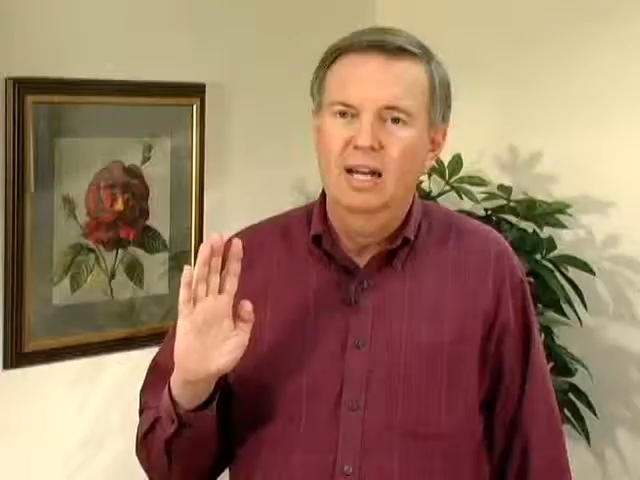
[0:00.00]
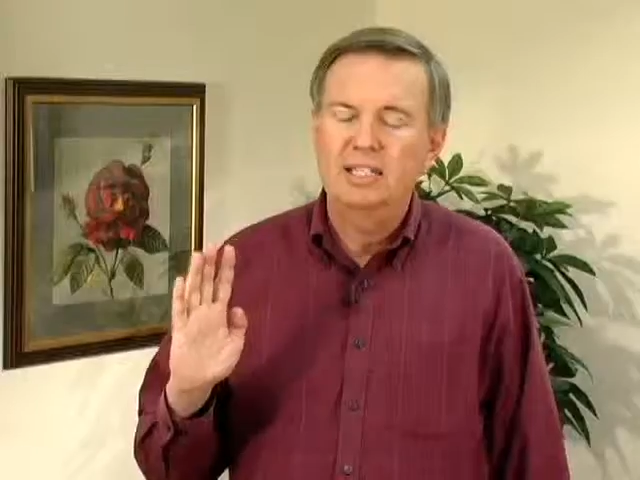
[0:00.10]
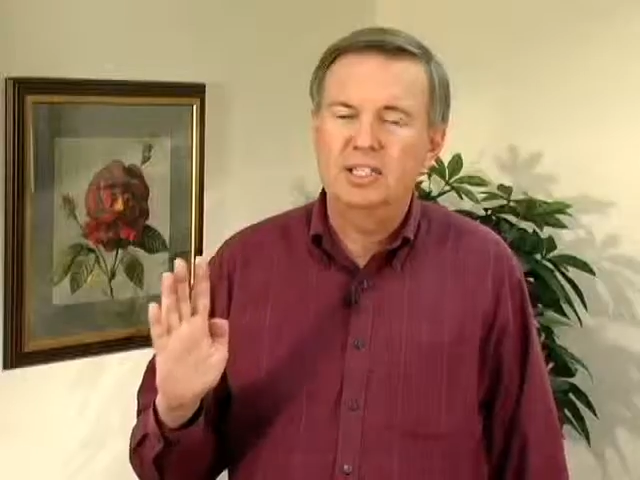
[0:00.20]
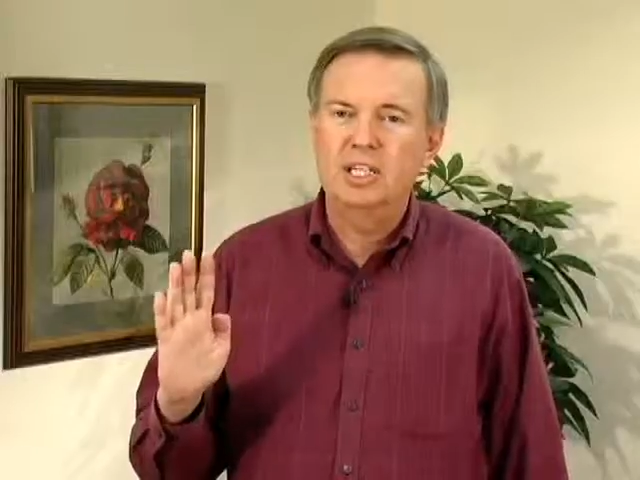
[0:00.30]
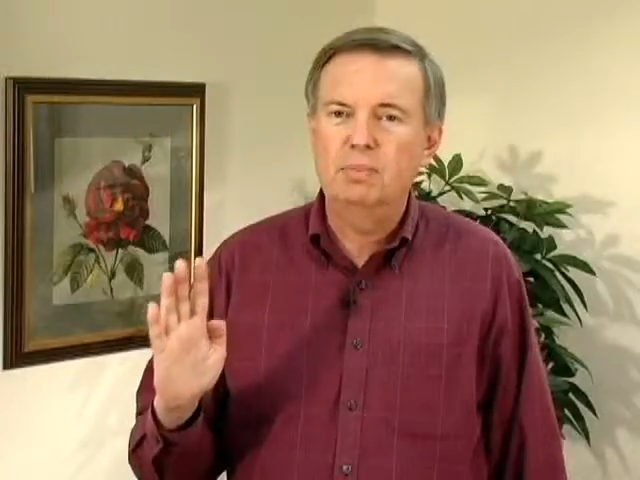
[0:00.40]

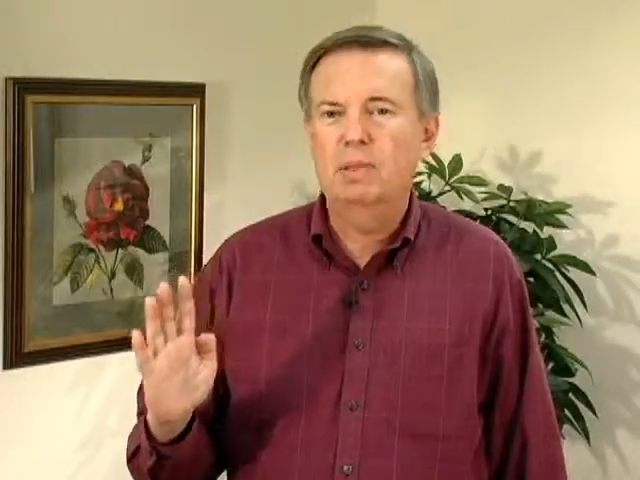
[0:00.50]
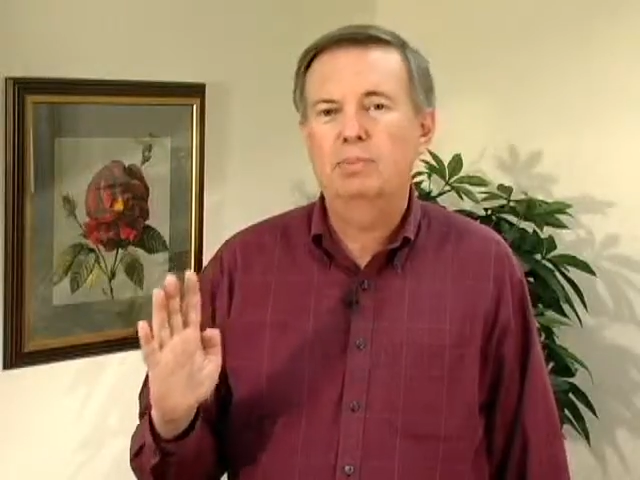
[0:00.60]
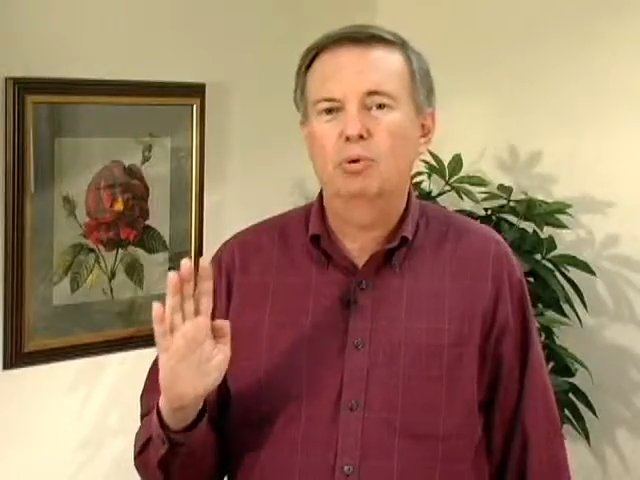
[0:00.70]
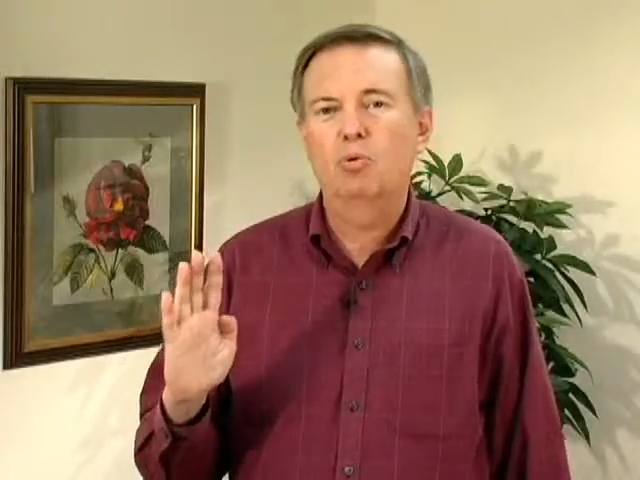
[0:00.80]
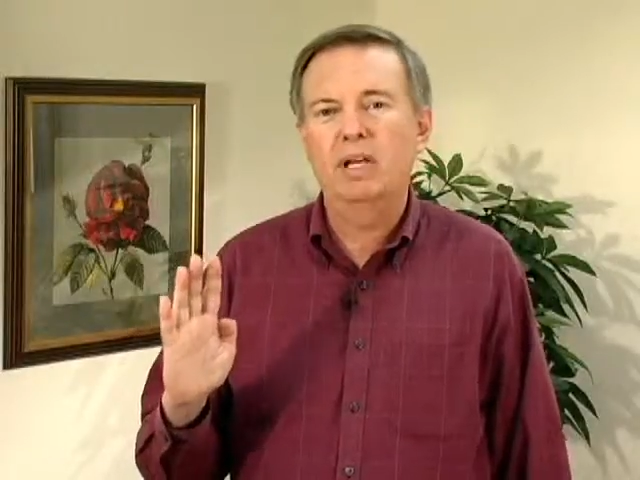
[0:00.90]
I'd seen
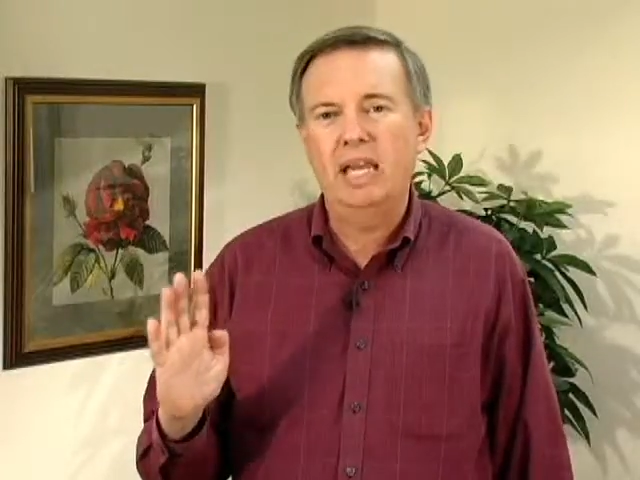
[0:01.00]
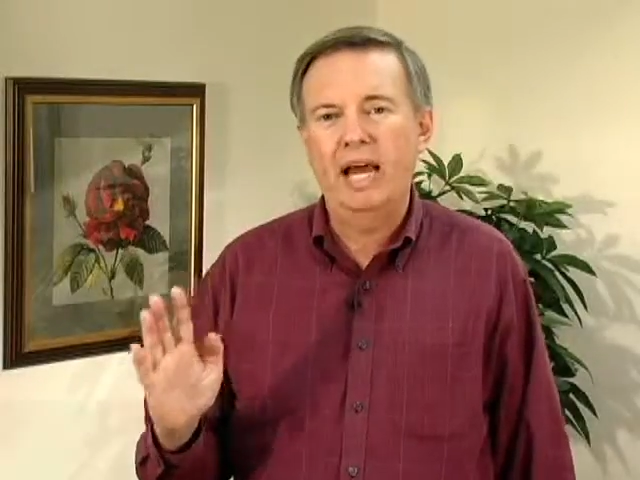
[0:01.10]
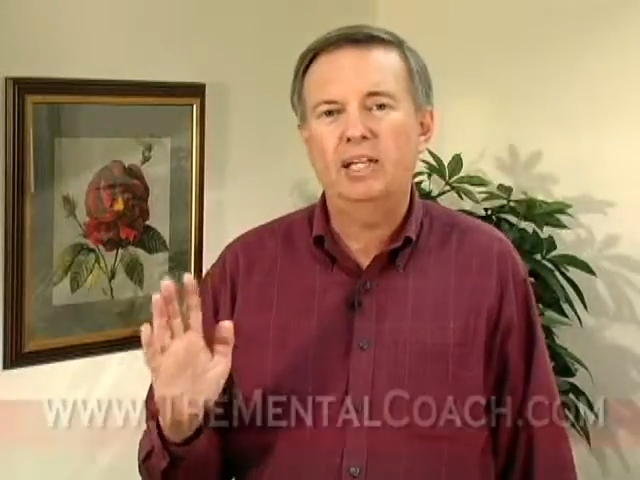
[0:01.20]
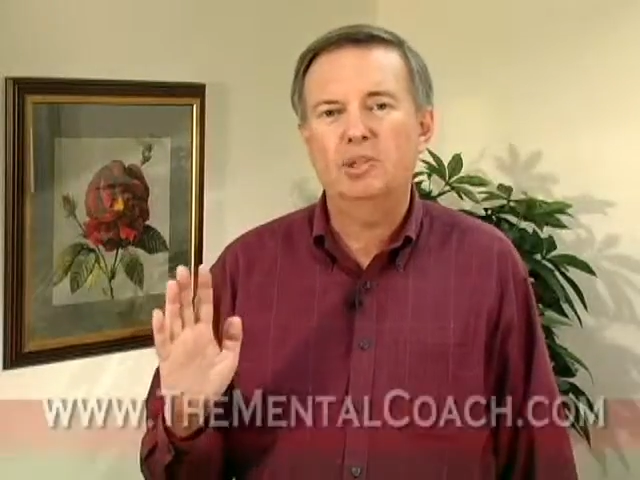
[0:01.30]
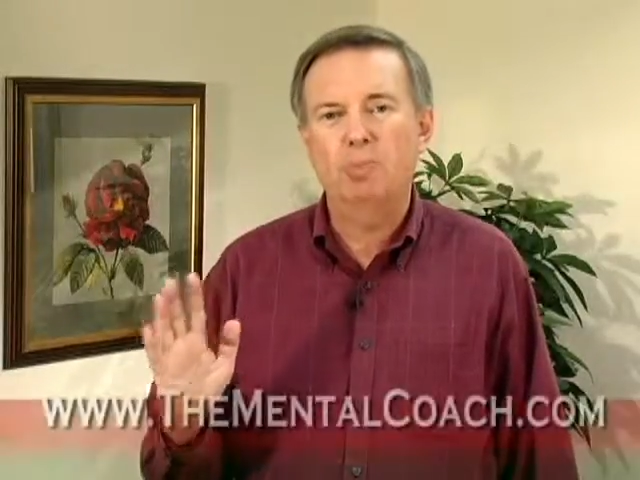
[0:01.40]
people
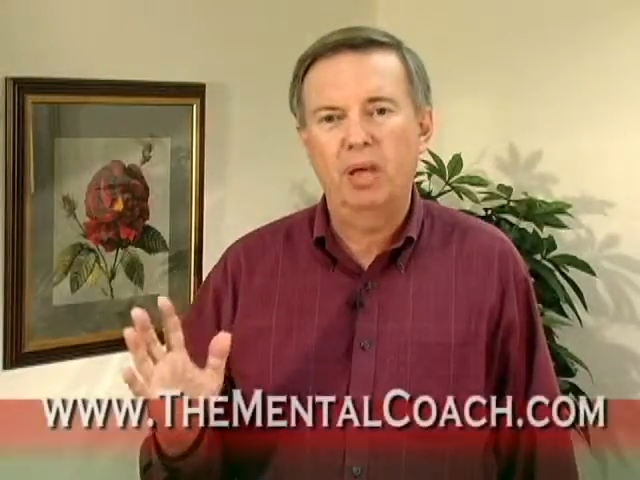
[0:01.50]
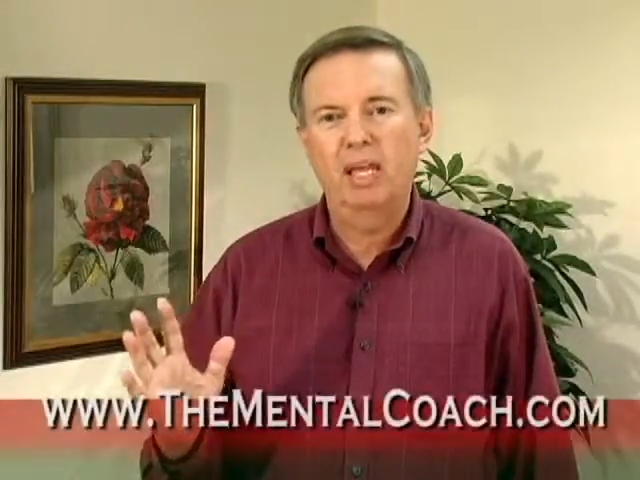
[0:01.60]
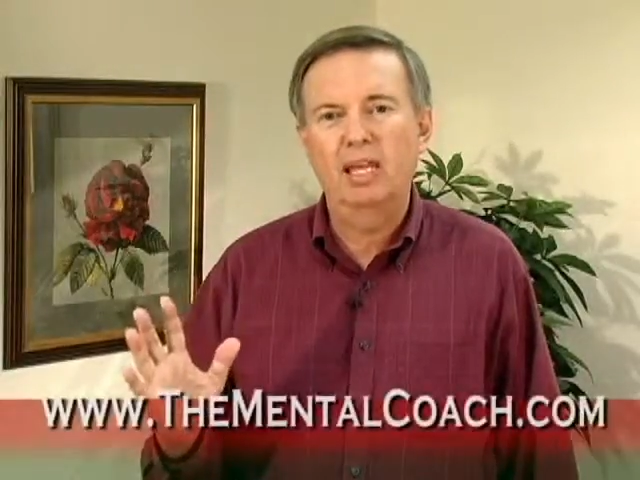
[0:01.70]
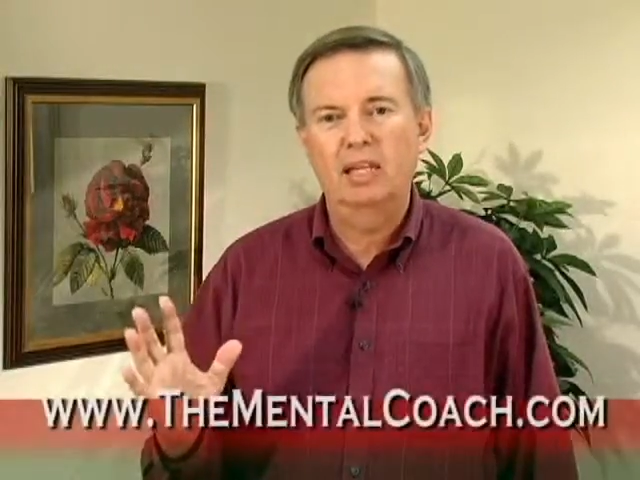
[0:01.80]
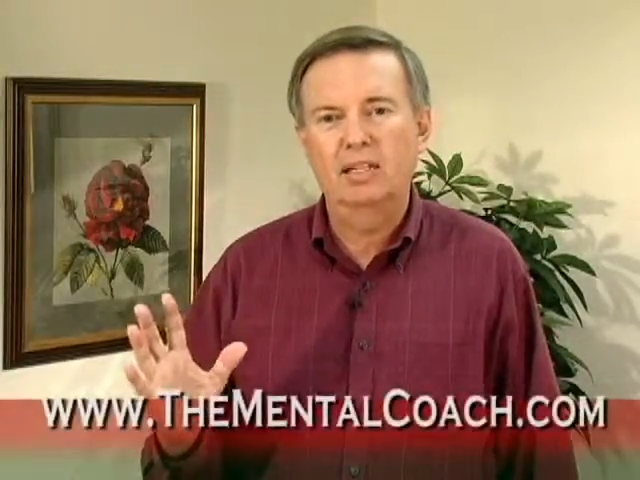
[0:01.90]
react to
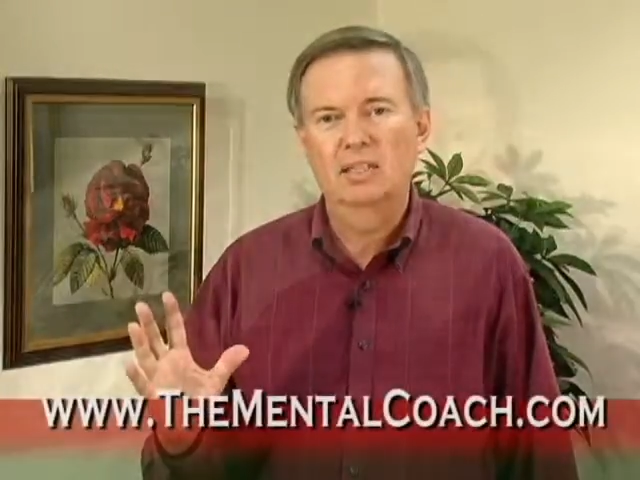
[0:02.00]
pain